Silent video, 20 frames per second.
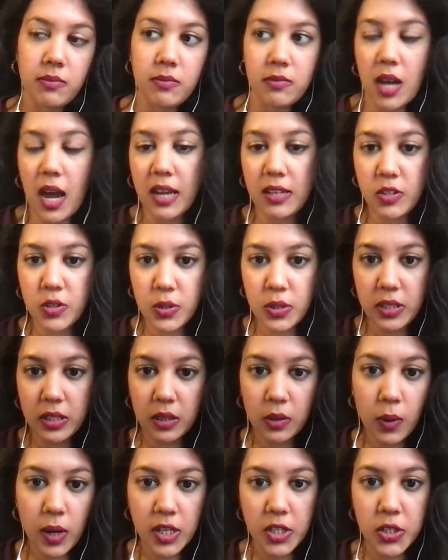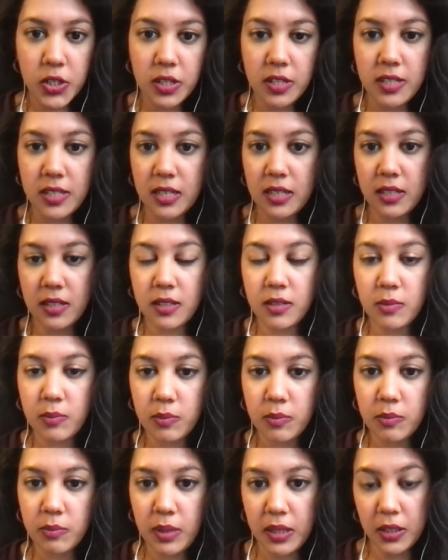answering the questions and
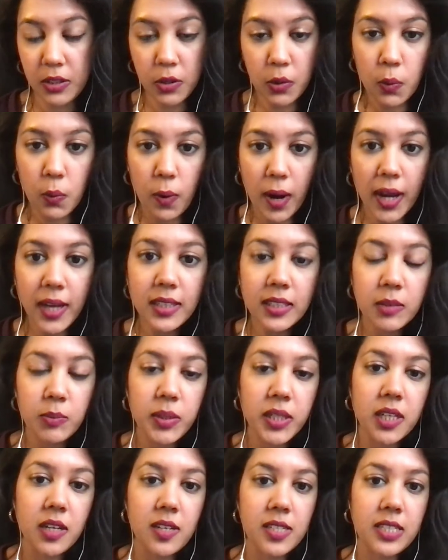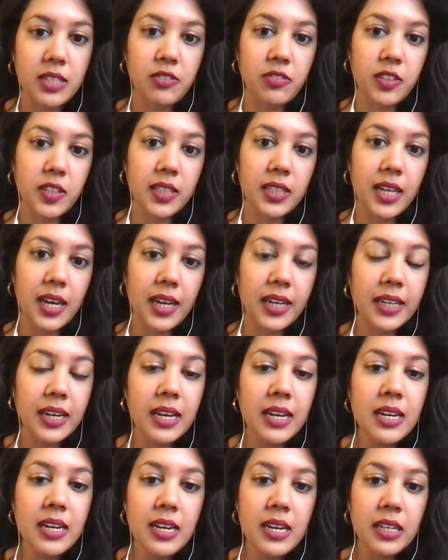being correct, because I feel like
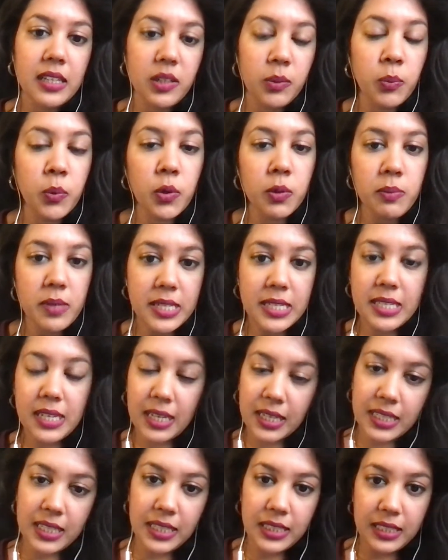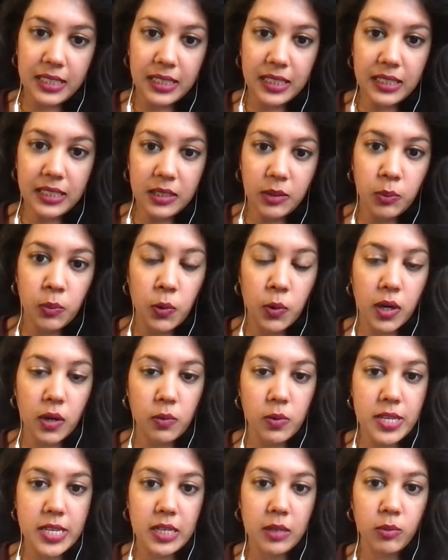the more mistakes I did, the more I
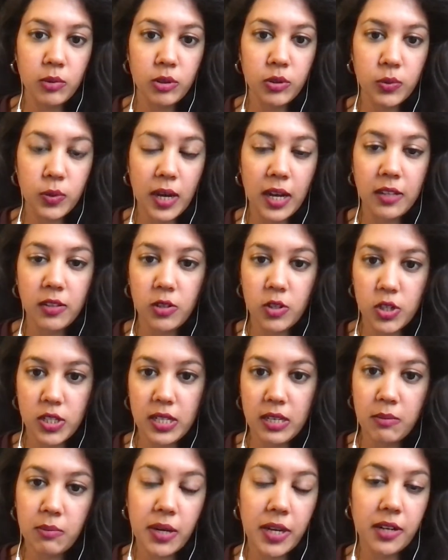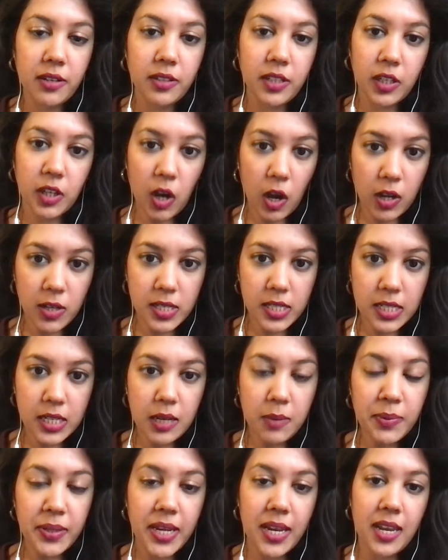was able to understand better the
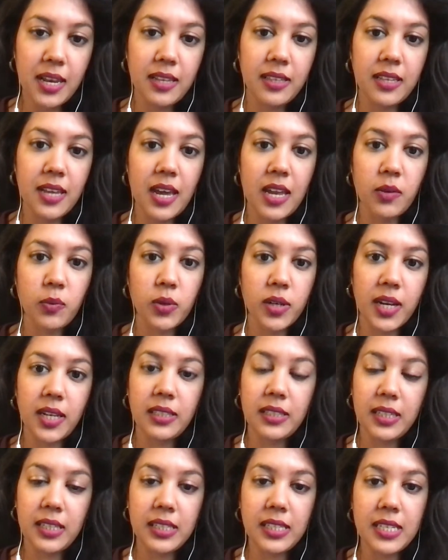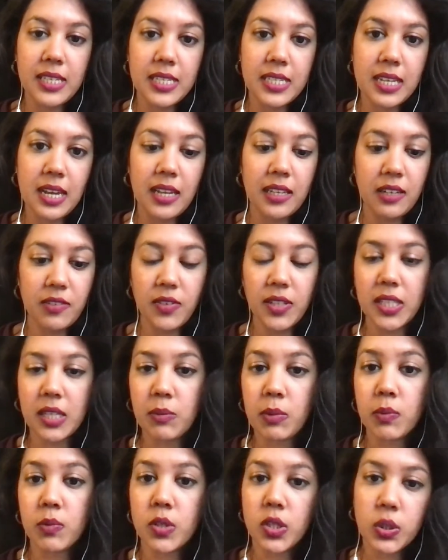concept. And then what I did is that every
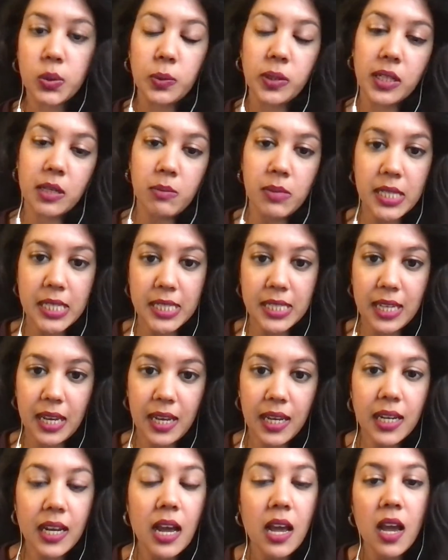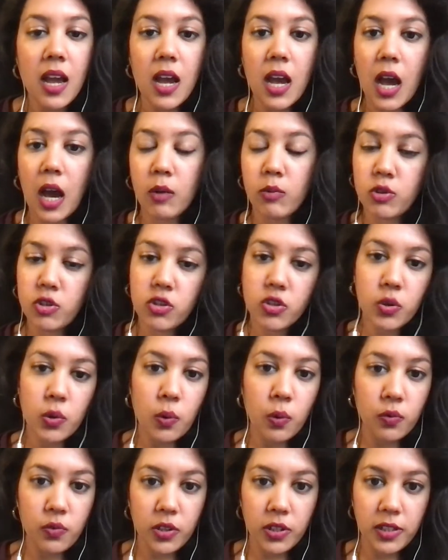time I was doing a mistake, I would just
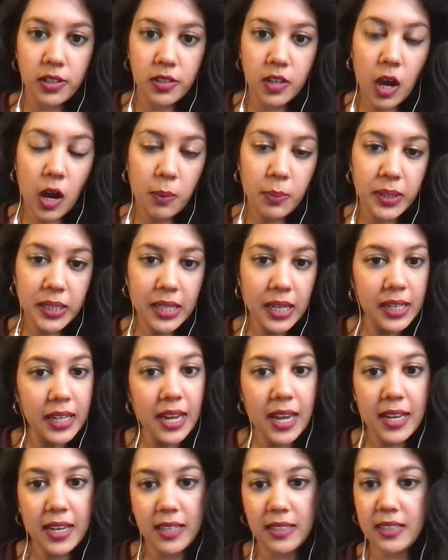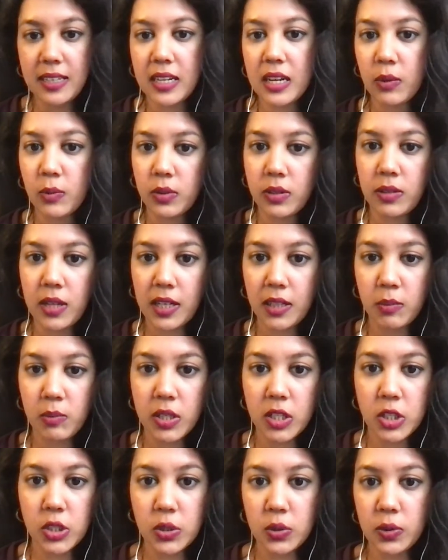go over the topic again, and then I would like
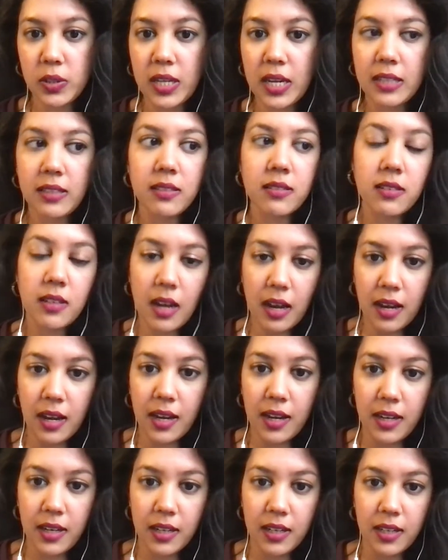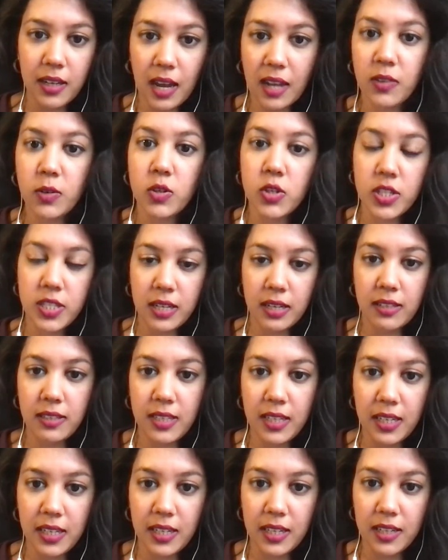make sure that I understand
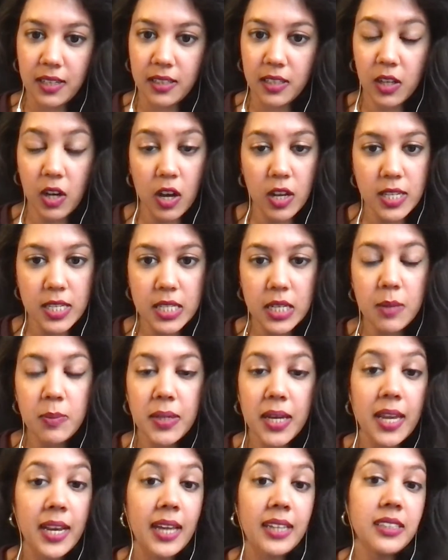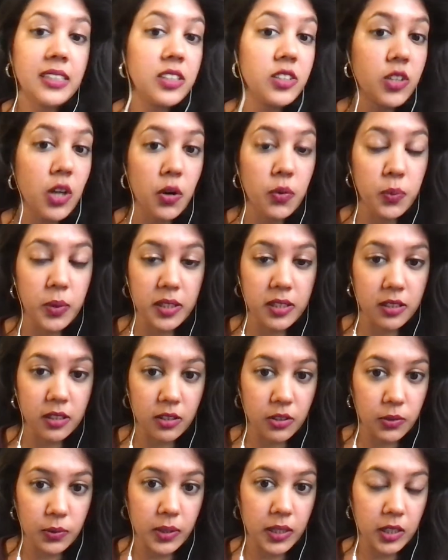the concept. And I did not read the
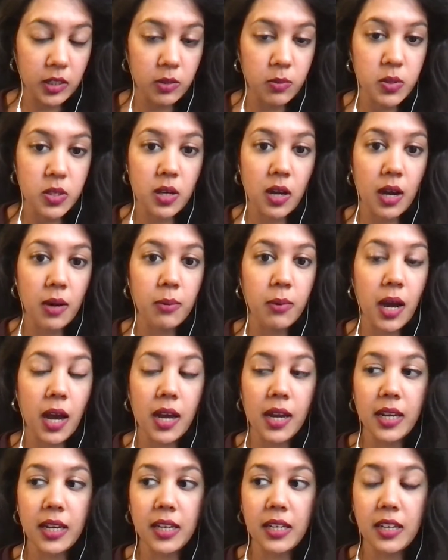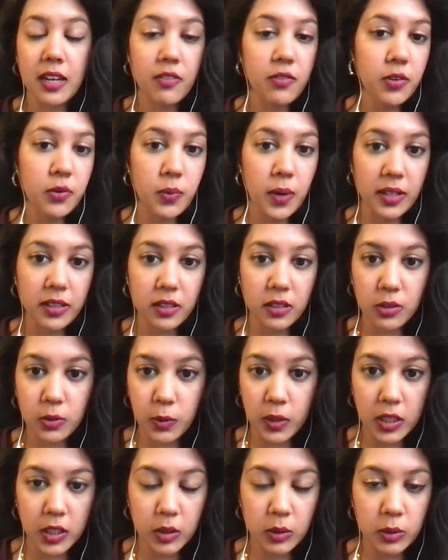curriculum, so I never read the
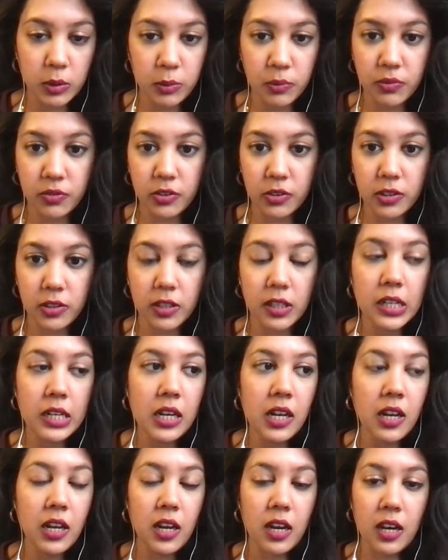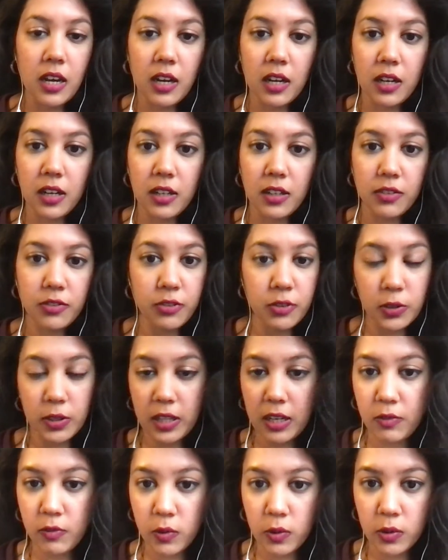curriculum for the
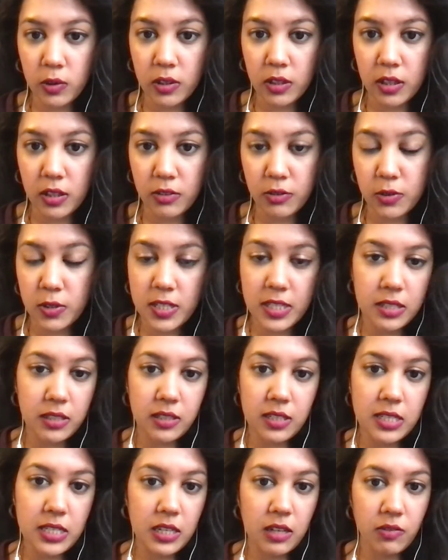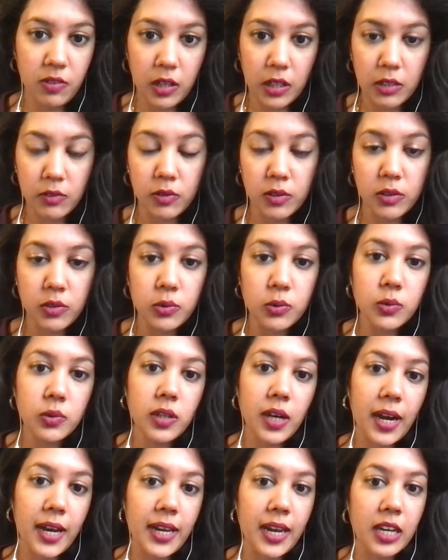CFA level 2.
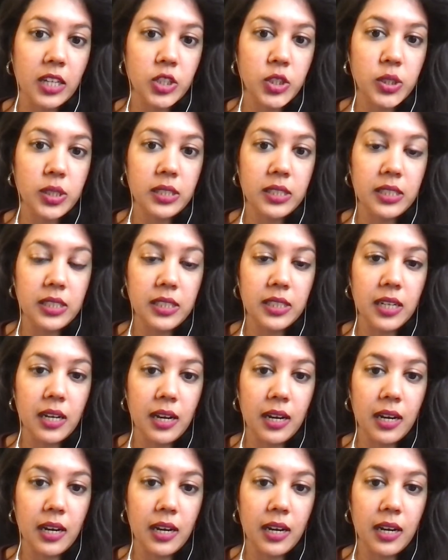I actually